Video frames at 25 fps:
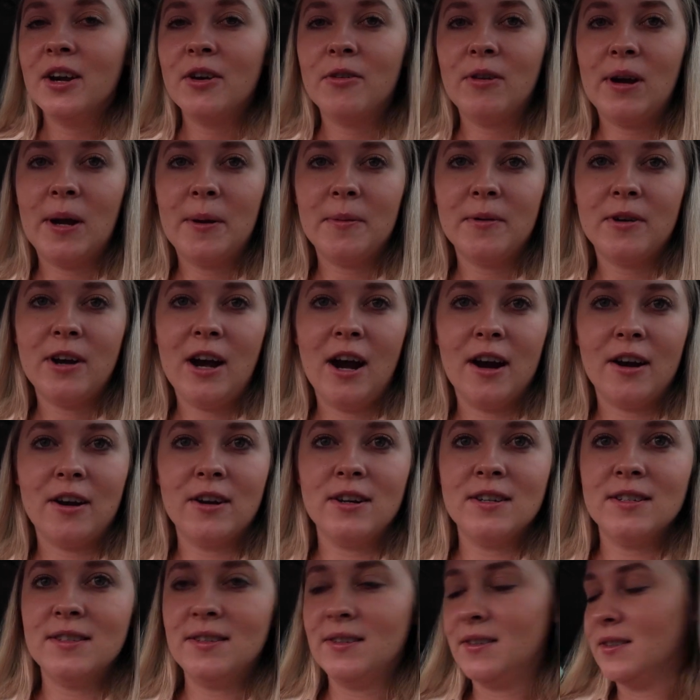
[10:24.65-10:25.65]
graham
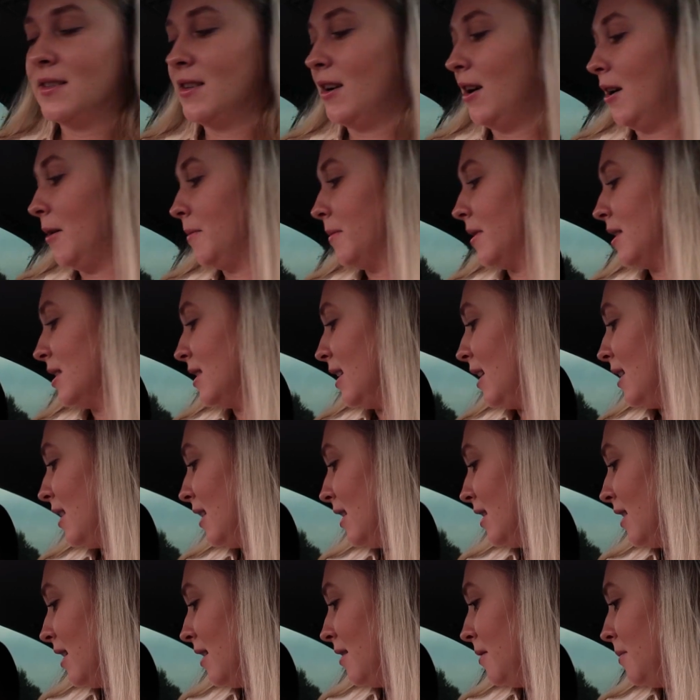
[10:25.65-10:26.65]
crackers on top because I
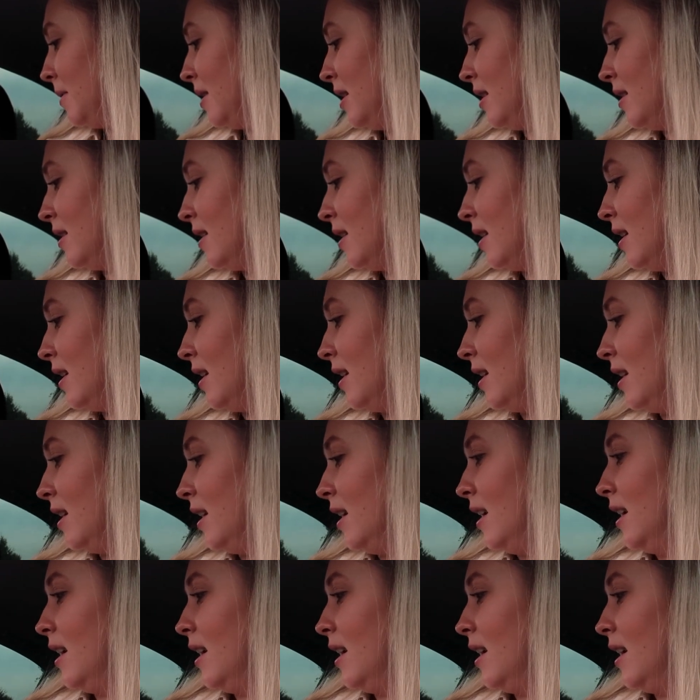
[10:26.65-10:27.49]
think that'd be good